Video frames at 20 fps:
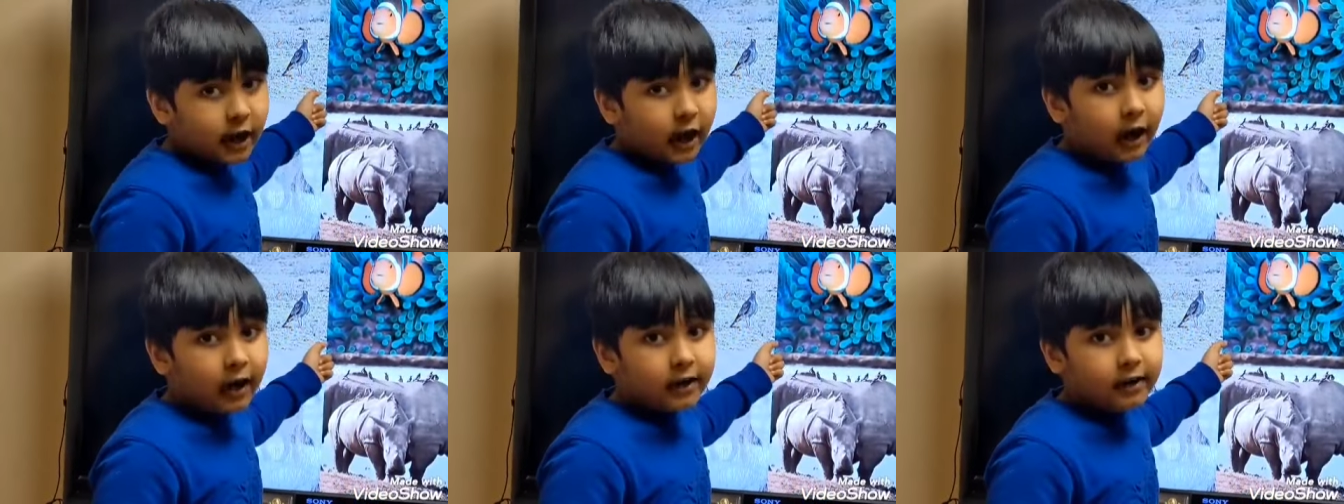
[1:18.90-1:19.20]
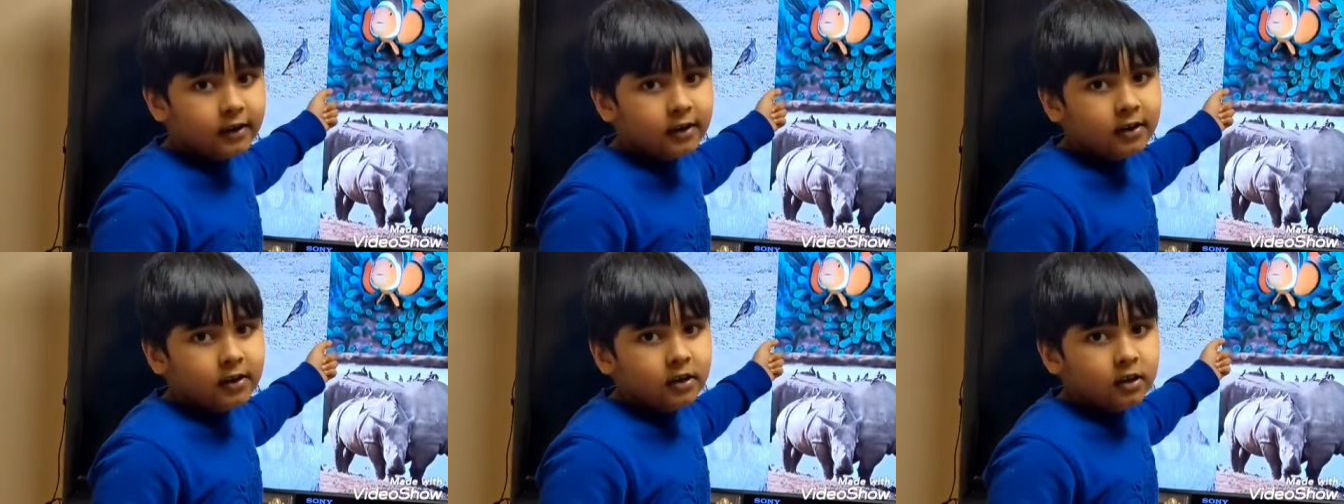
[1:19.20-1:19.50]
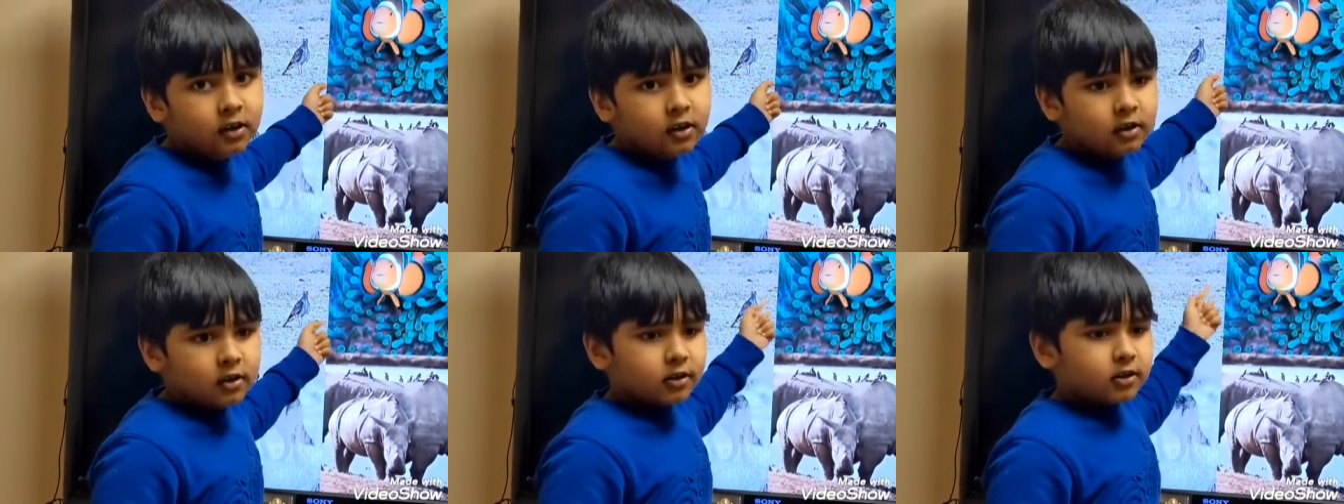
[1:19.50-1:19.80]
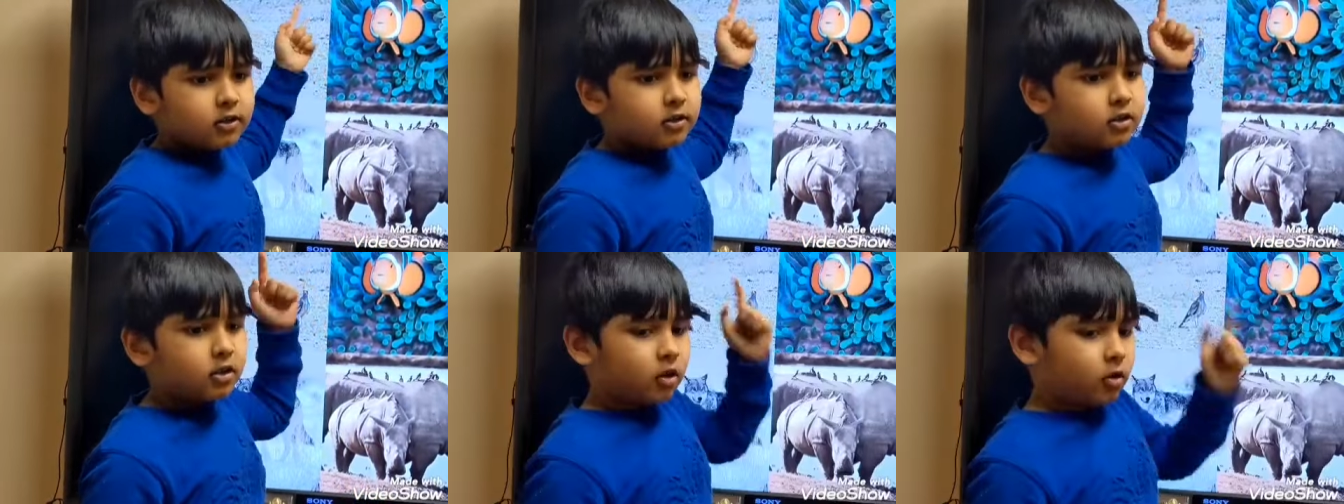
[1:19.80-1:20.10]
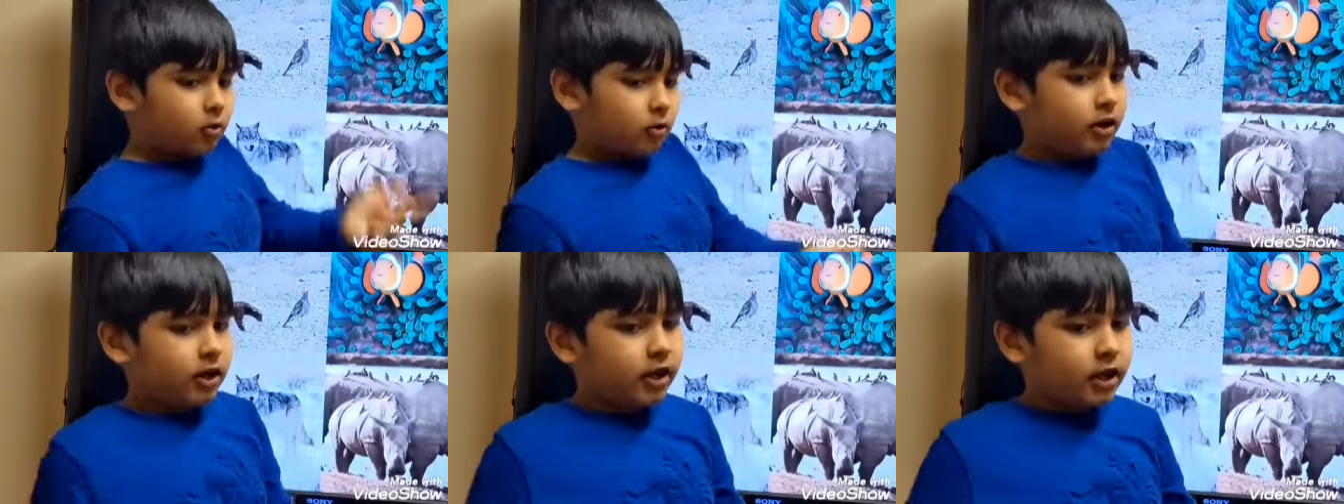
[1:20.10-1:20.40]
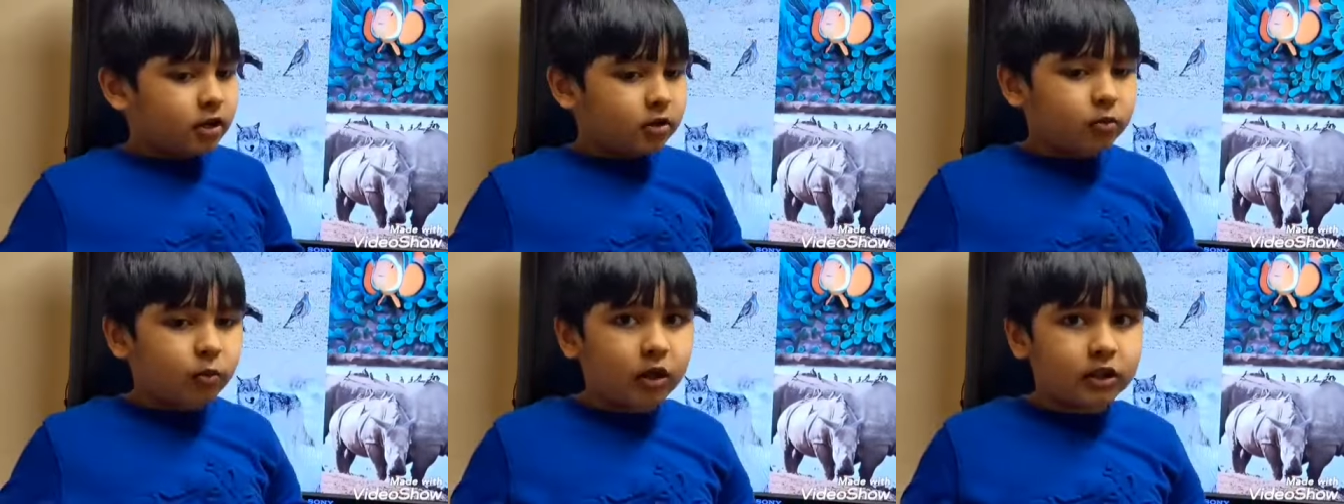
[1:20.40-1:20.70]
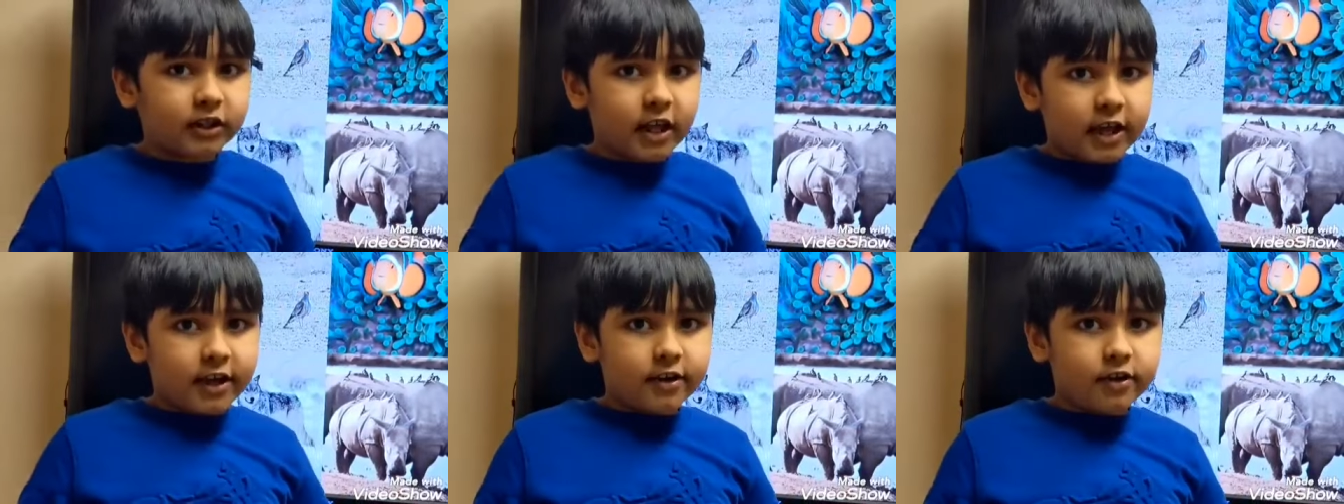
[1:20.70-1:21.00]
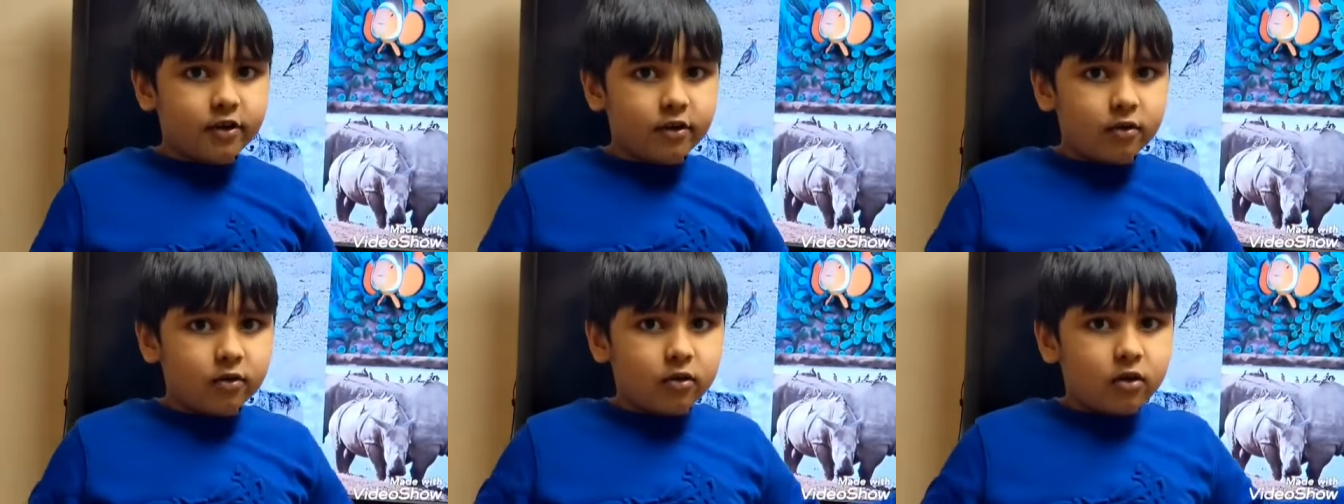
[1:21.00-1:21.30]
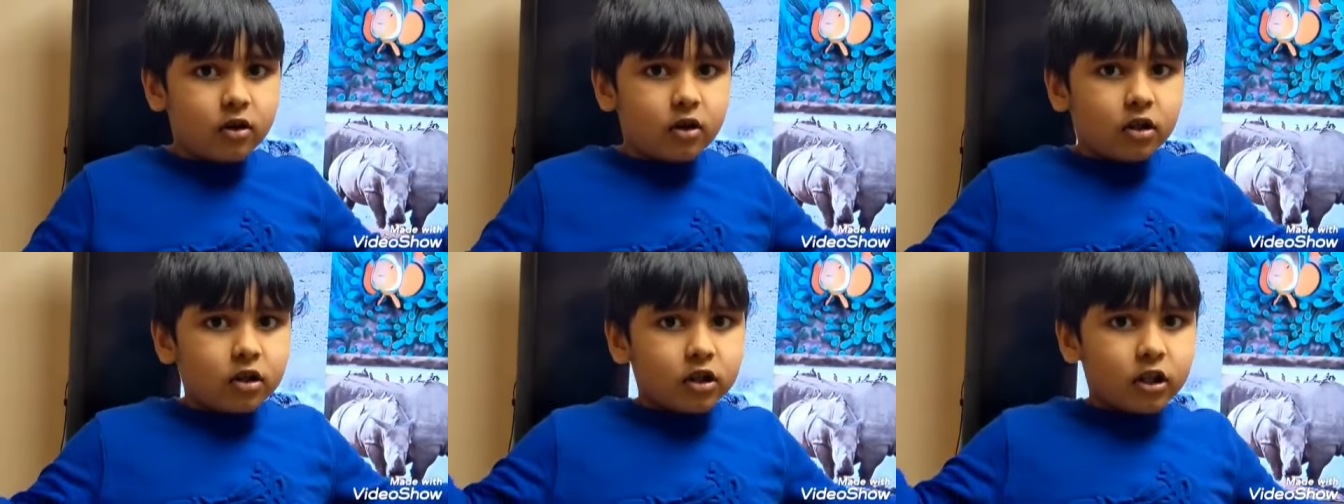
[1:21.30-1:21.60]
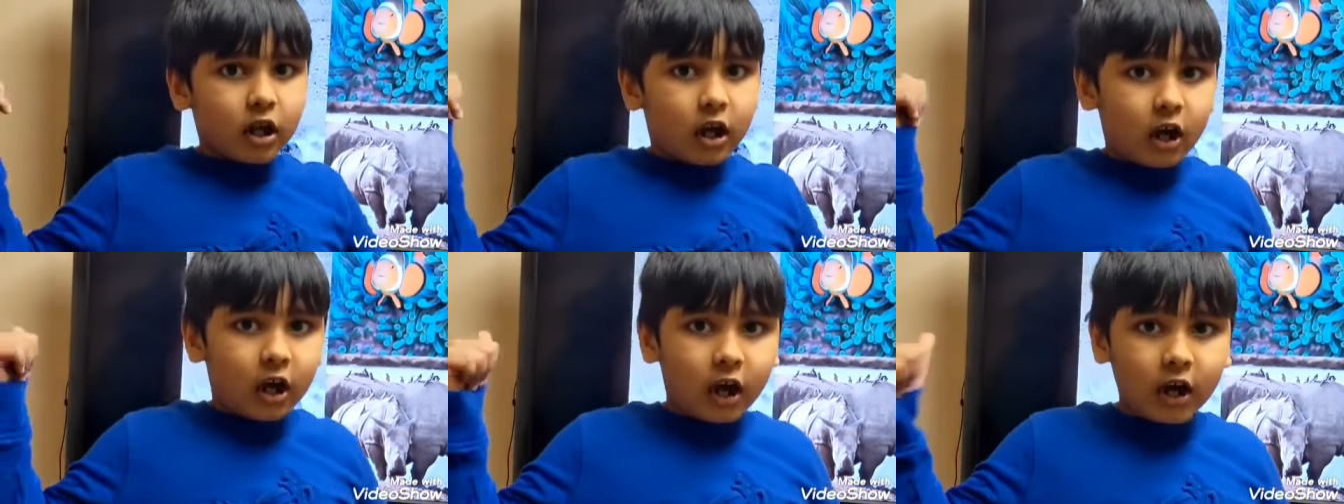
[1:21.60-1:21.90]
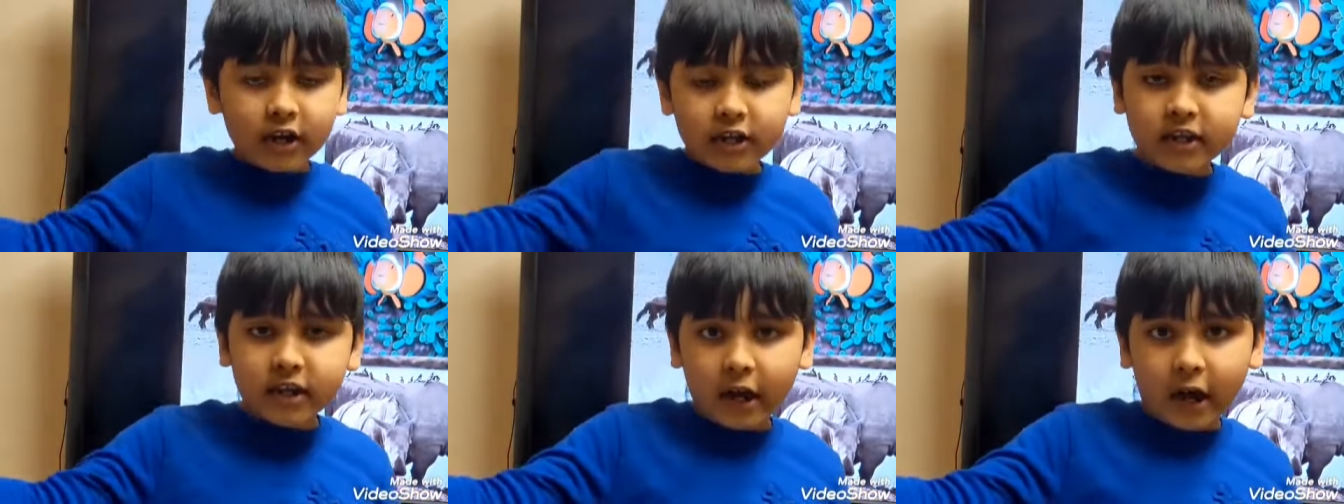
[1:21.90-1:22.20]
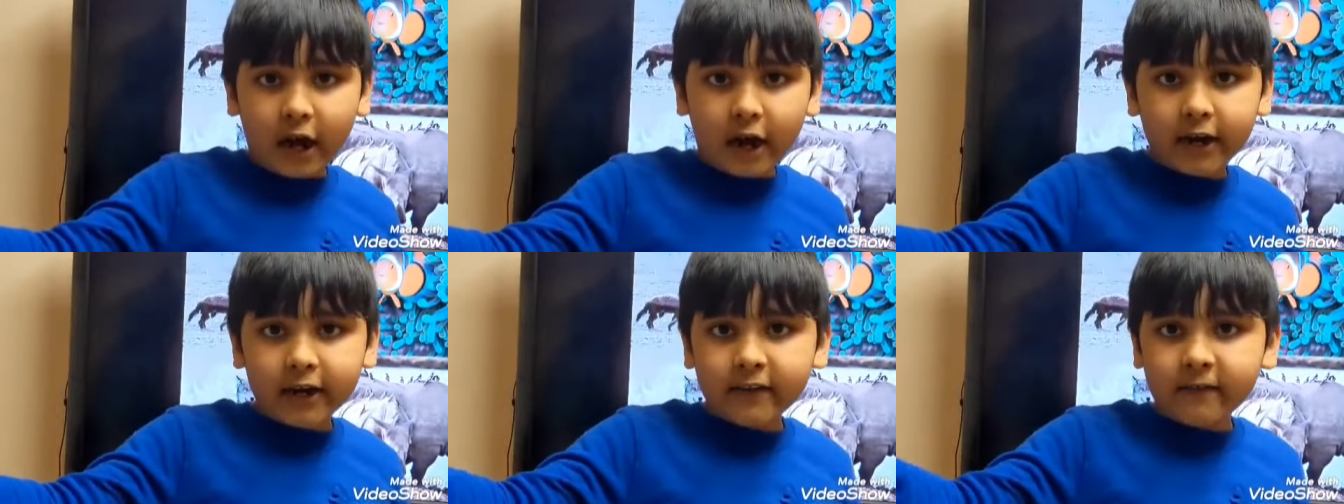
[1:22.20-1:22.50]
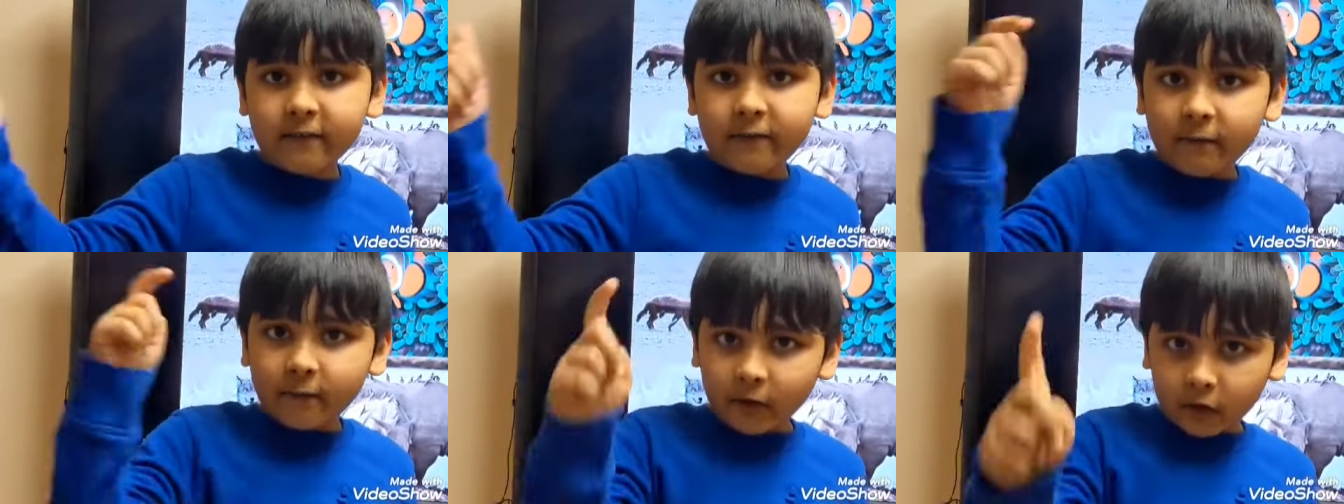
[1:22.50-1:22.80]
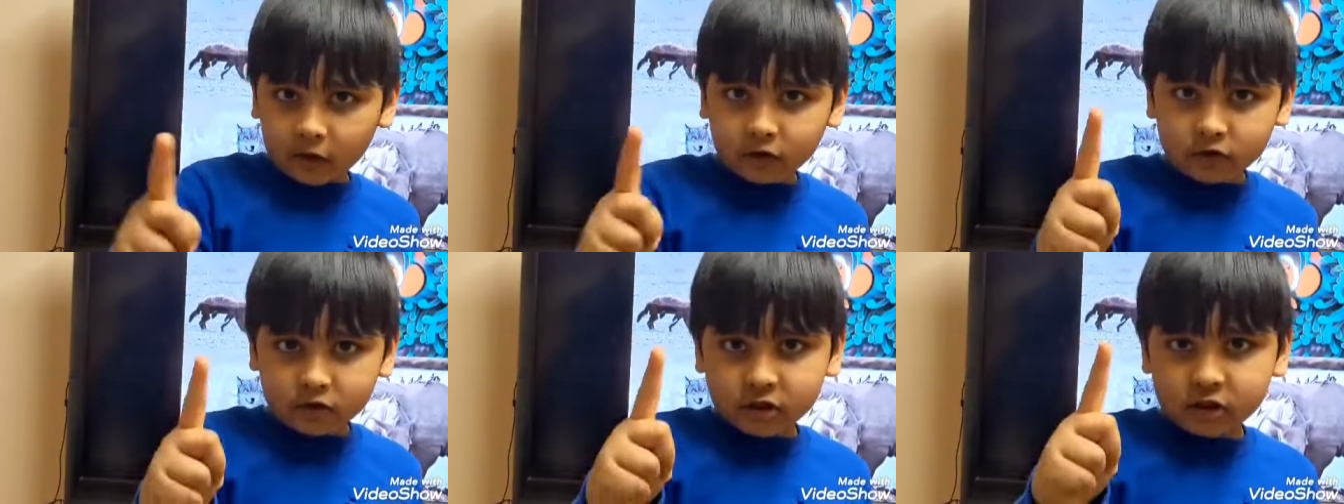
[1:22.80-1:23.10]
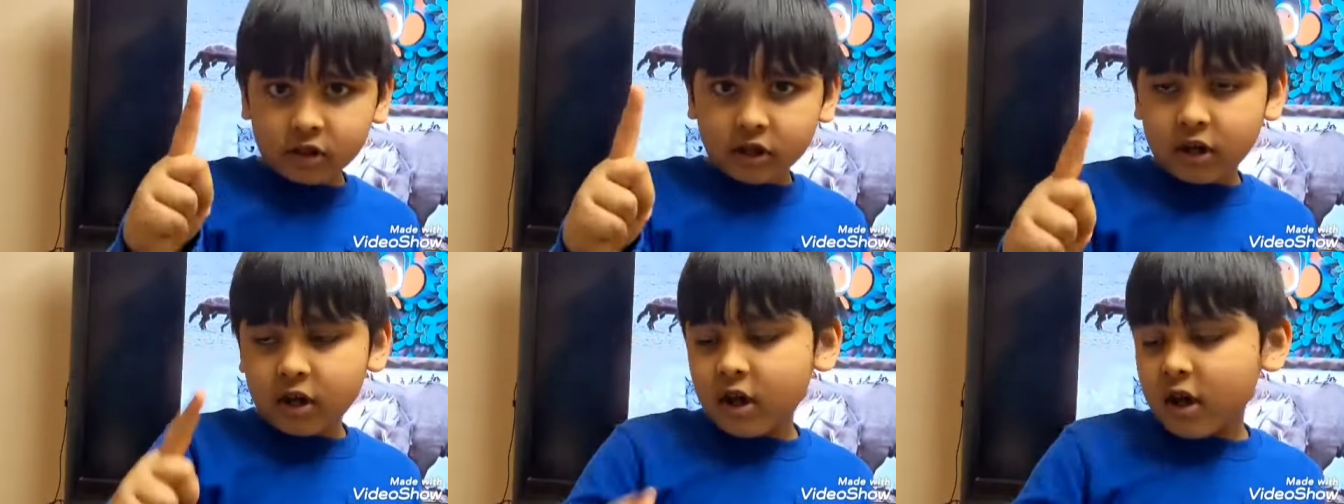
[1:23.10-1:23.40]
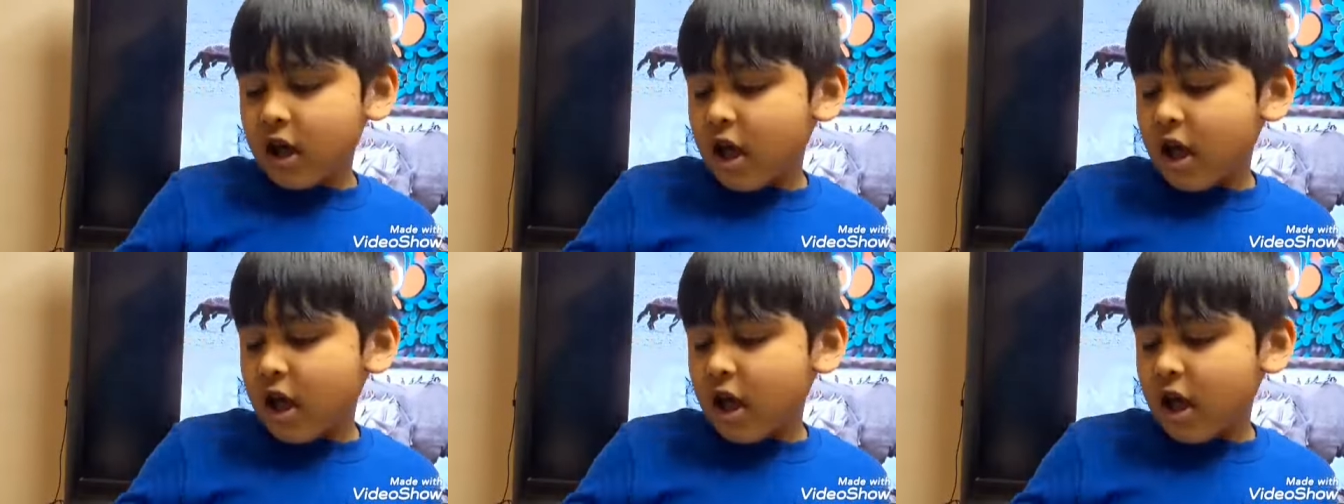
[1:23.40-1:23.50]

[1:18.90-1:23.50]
guide. So here's what they do. The honey guide first